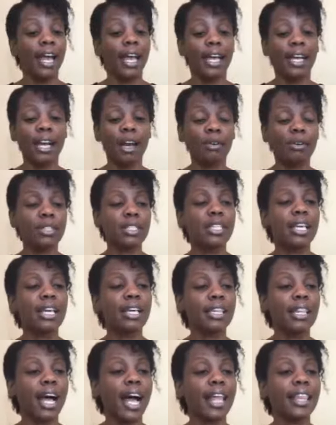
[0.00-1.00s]
And I was
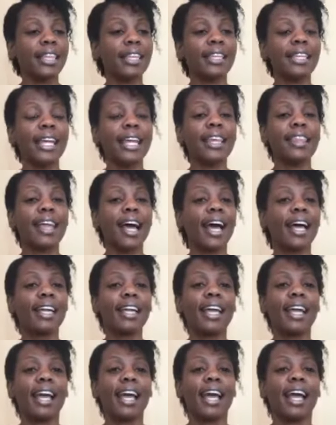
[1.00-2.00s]
saying the other day that